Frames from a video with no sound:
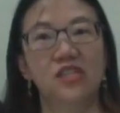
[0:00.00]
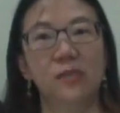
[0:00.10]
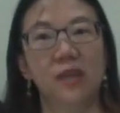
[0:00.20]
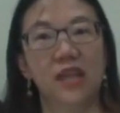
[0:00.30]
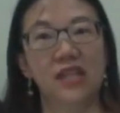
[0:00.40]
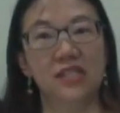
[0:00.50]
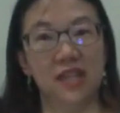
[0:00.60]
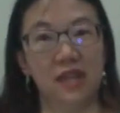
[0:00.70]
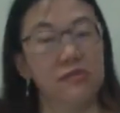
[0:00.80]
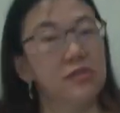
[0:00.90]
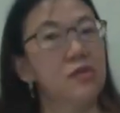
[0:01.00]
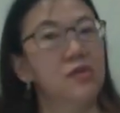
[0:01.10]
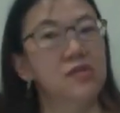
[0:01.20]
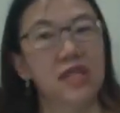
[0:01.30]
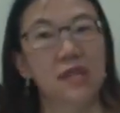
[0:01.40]
Japanese are
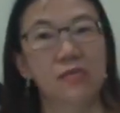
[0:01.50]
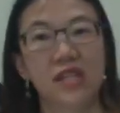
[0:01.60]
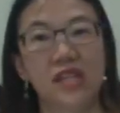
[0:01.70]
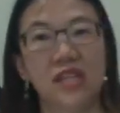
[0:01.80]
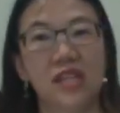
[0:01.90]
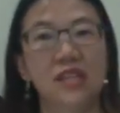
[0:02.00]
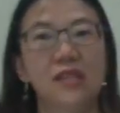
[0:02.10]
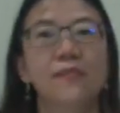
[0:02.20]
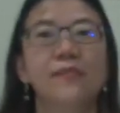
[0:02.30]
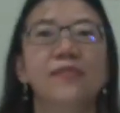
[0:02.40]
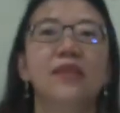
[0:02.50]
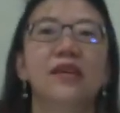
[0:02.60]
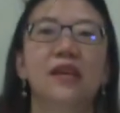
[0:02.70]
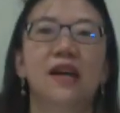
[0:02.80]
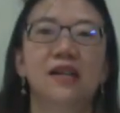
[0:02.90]
also celebrating.
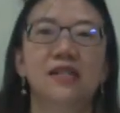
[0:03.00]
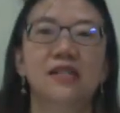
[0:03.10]
Yeah,